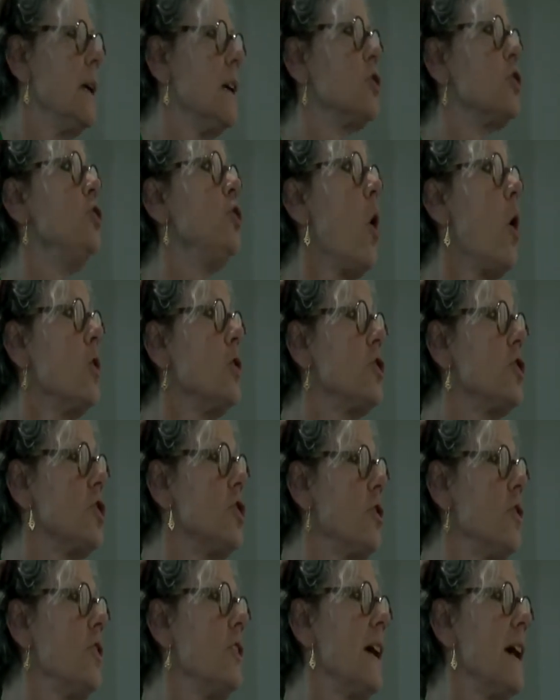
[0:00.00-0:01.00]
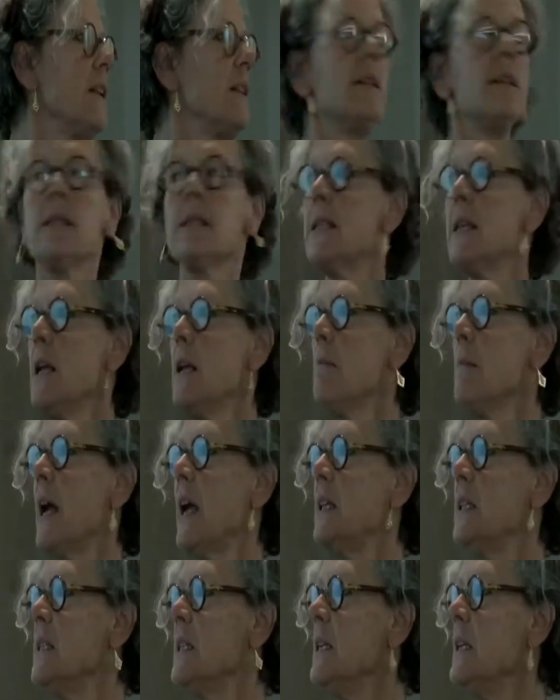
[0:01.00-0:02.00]
Don Schoen had the same
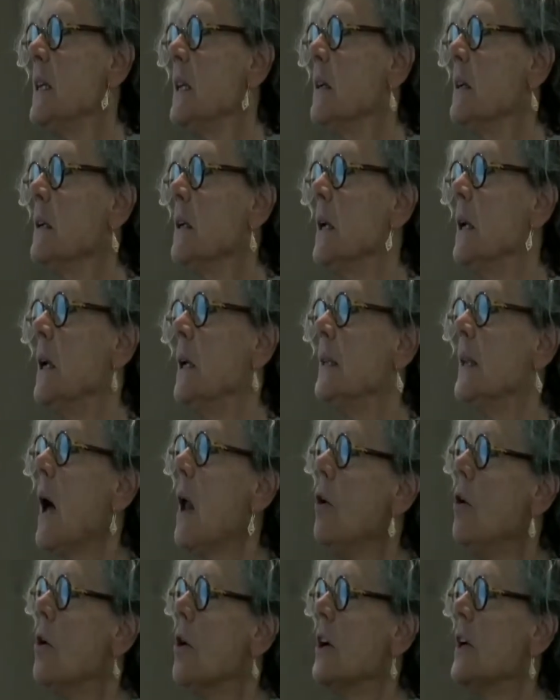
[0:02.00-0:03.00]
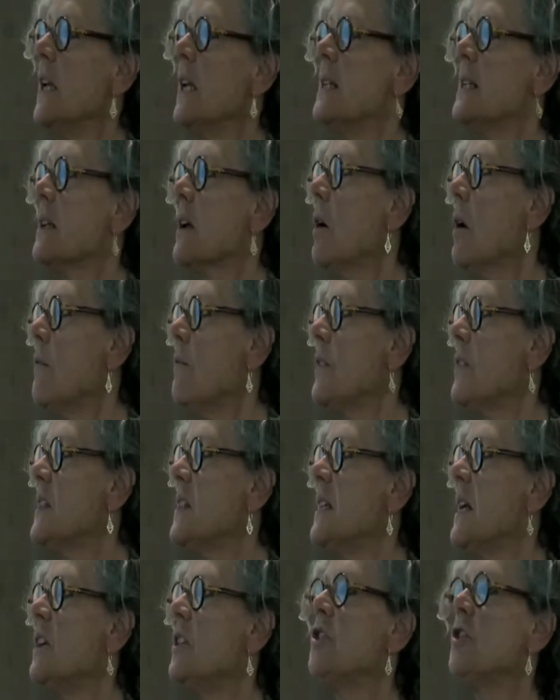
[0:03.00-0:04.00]
idea, that learning is a
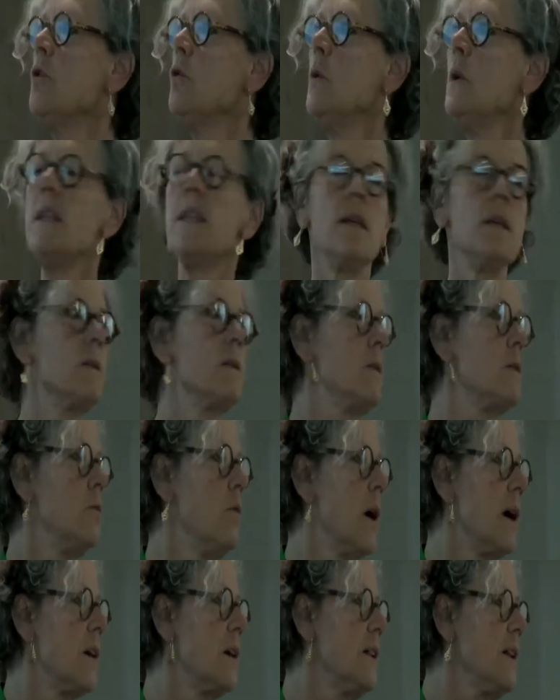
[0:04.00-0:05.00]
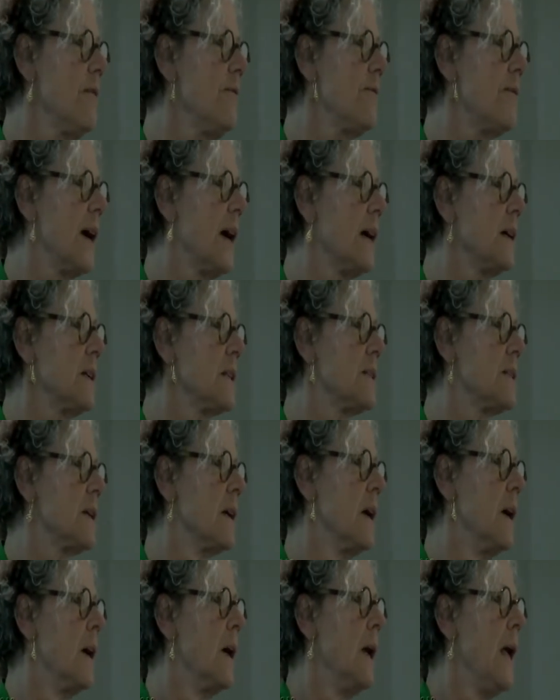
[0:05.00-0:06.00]
conversation with and through artifacts.
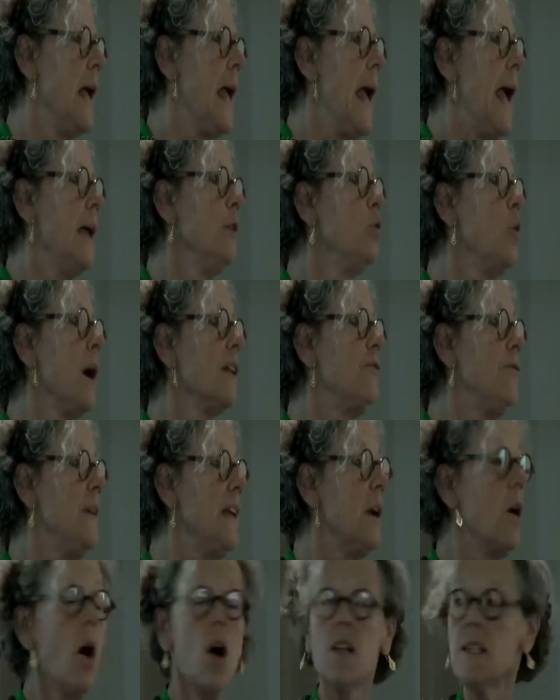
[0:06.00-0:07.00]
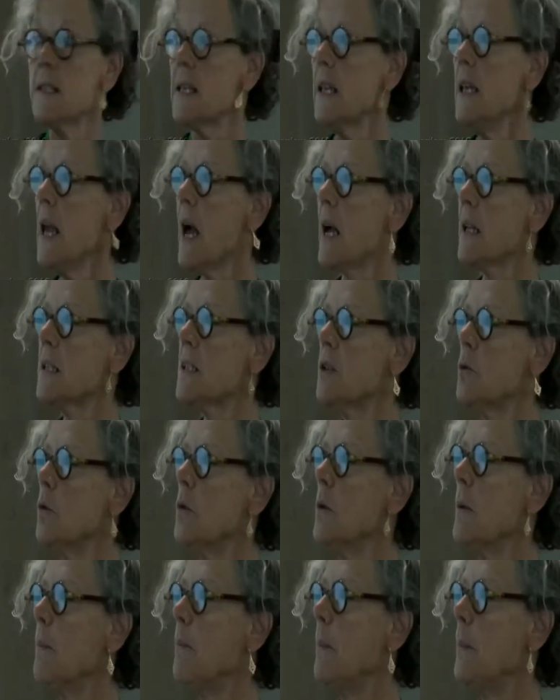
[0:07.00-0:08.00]
And what Vygotsky adds to
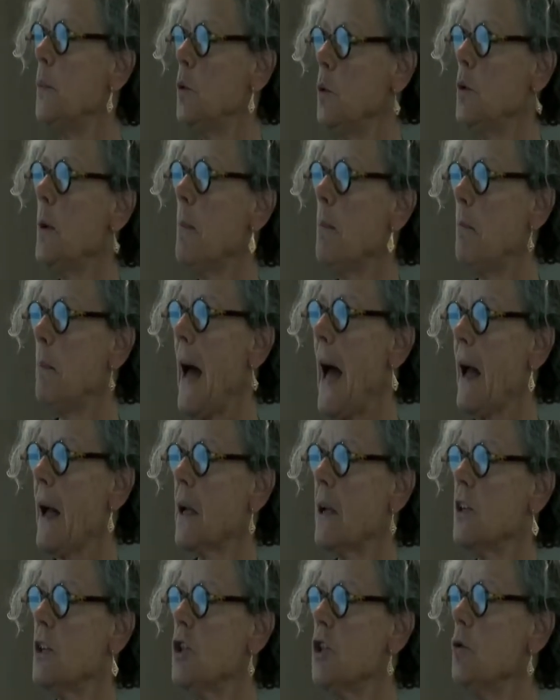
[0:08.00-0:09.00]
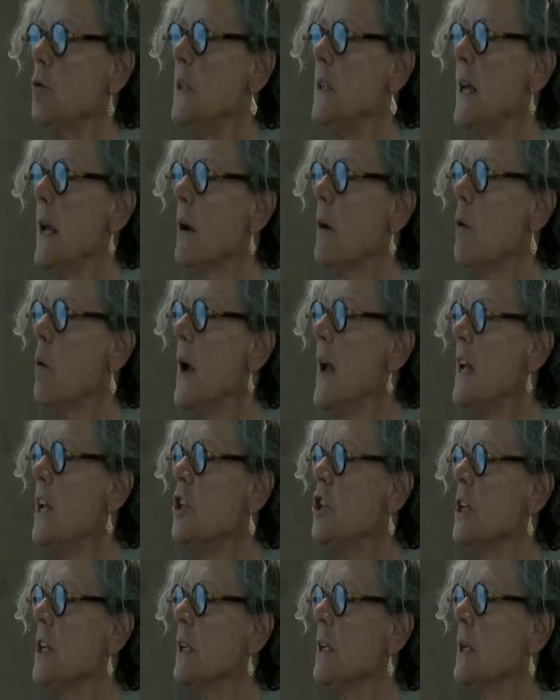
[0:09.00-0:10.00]
the package, to the
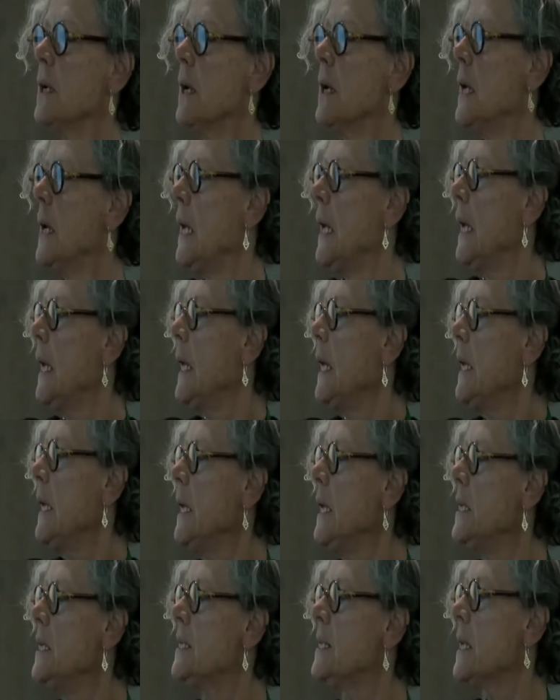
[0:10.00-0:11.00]
equation, is